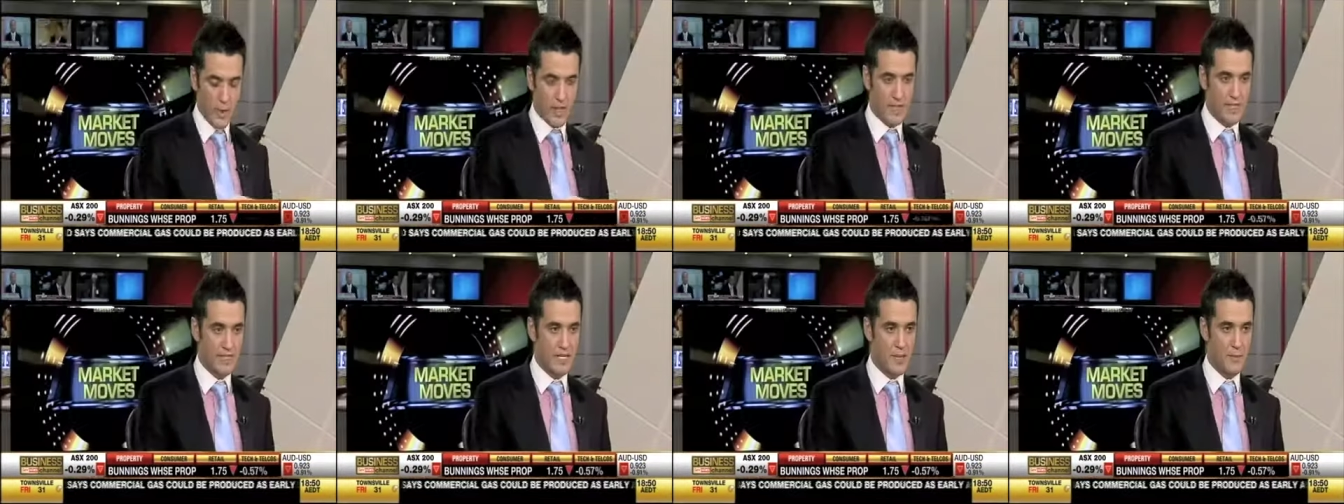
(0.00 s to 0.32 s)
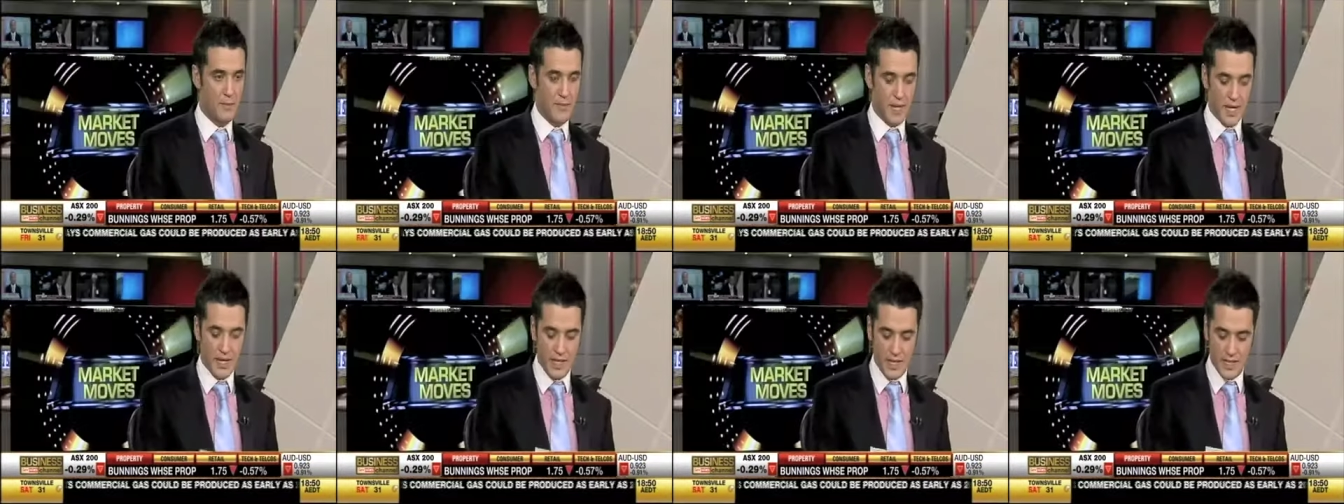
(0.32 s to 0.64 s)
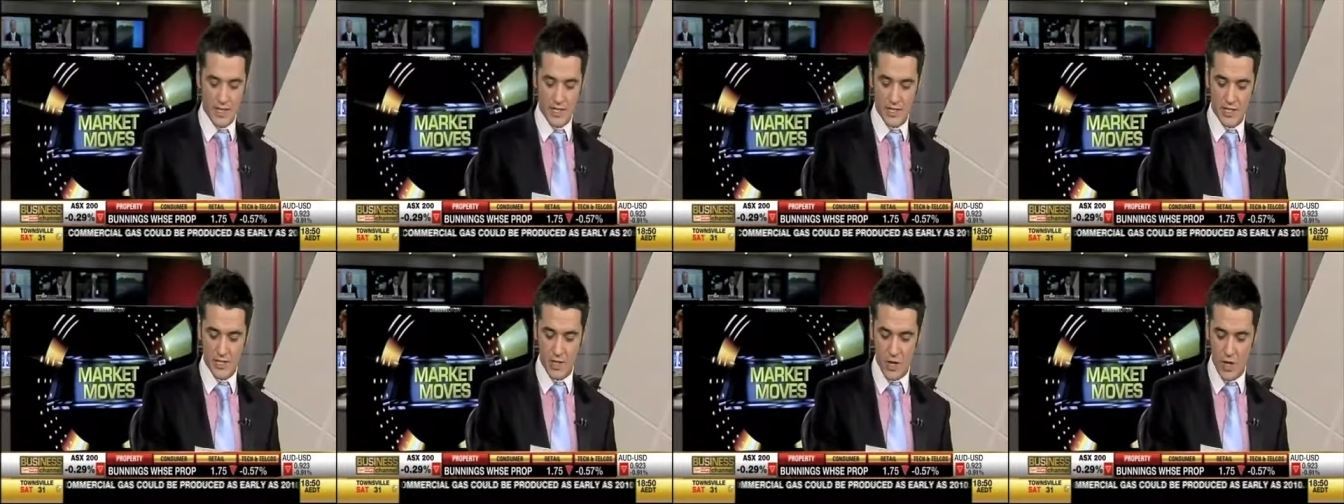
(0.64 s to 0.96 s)
about some media
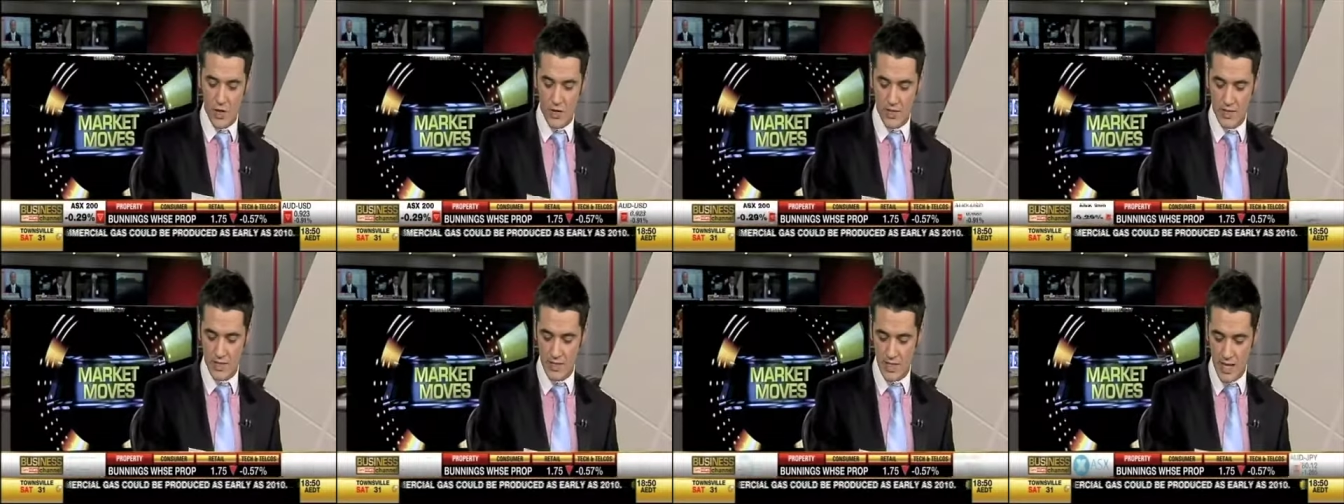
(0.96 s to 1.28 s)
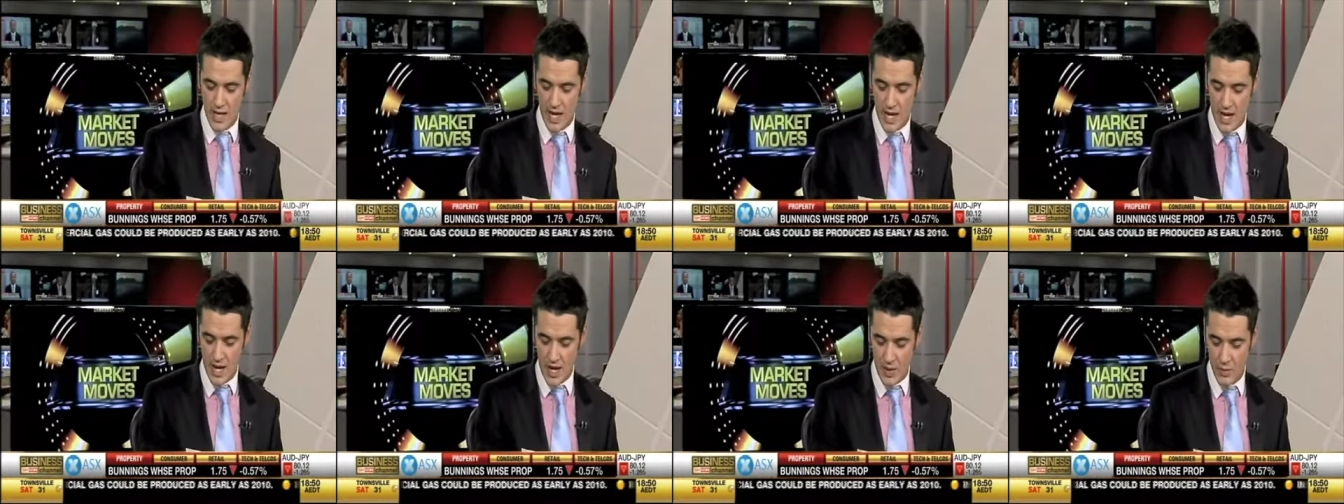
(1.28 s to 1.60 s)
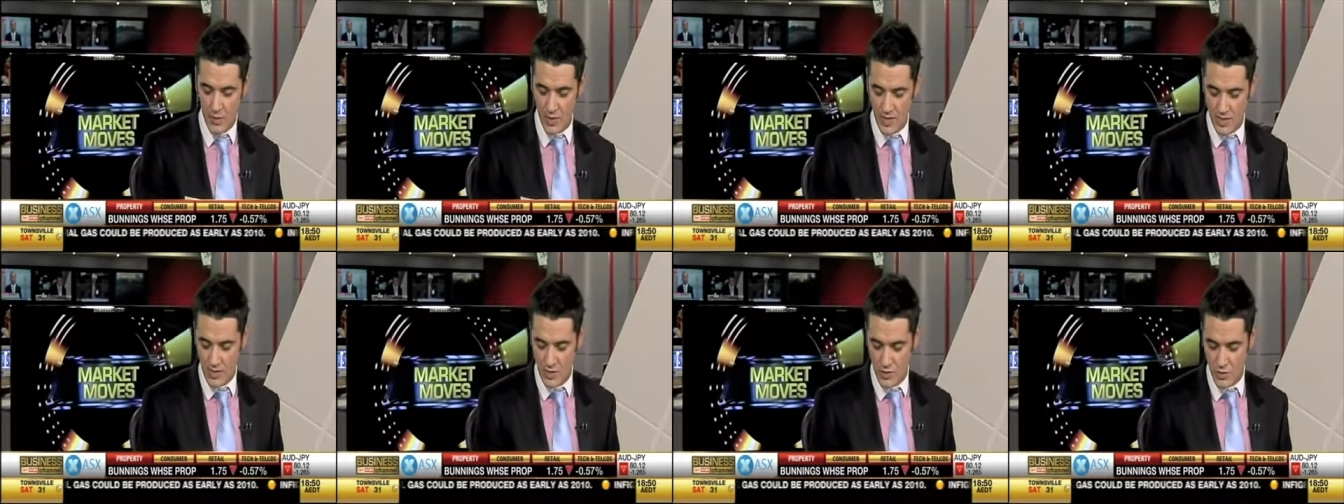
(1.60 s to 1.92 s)
stocks.
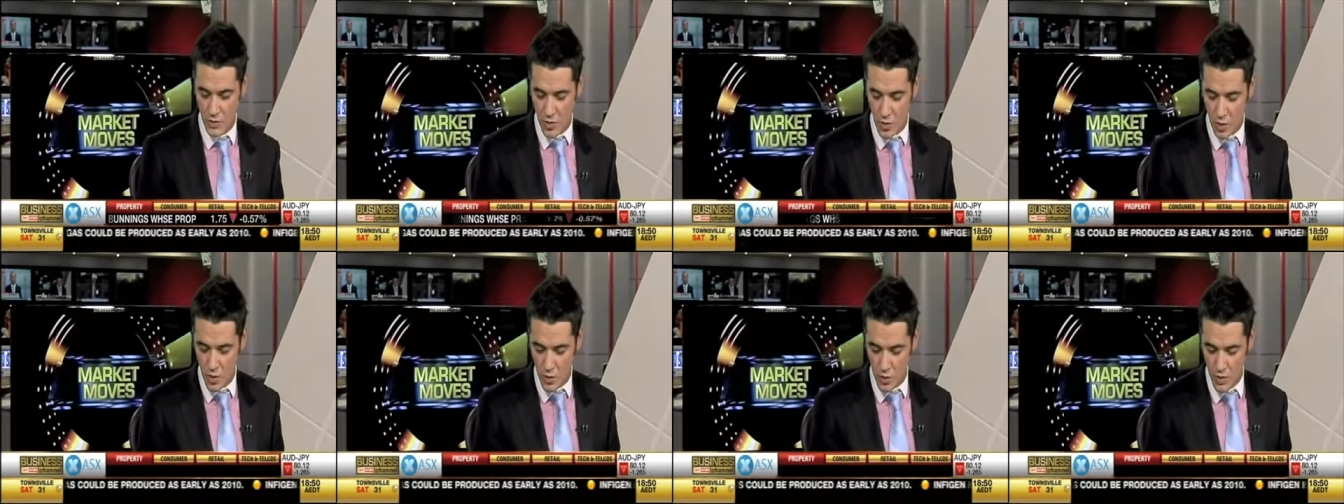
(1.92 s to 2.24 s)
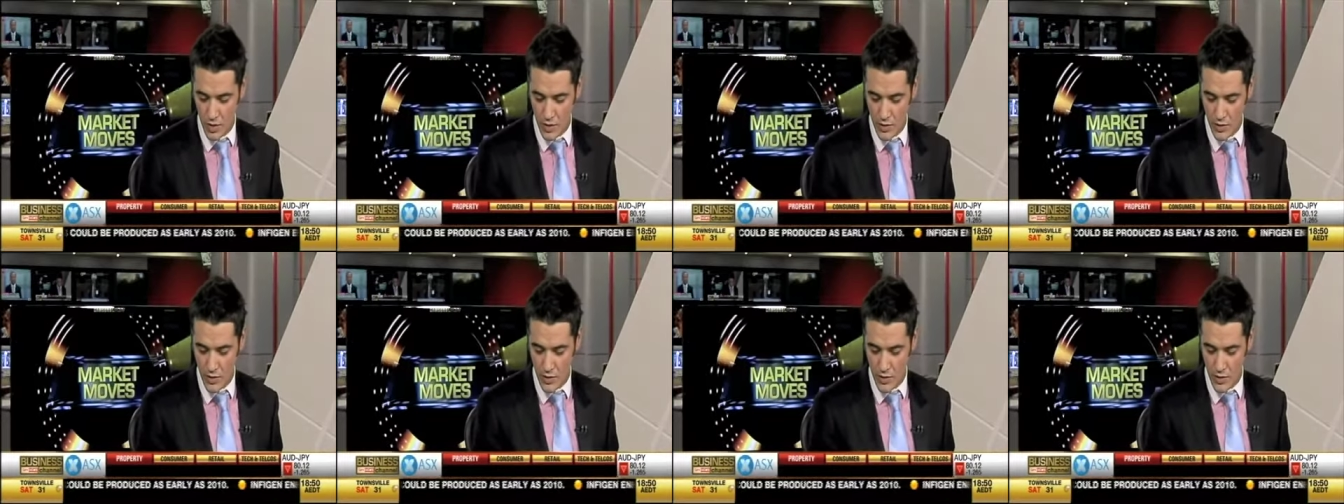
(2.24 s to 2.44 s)
We saw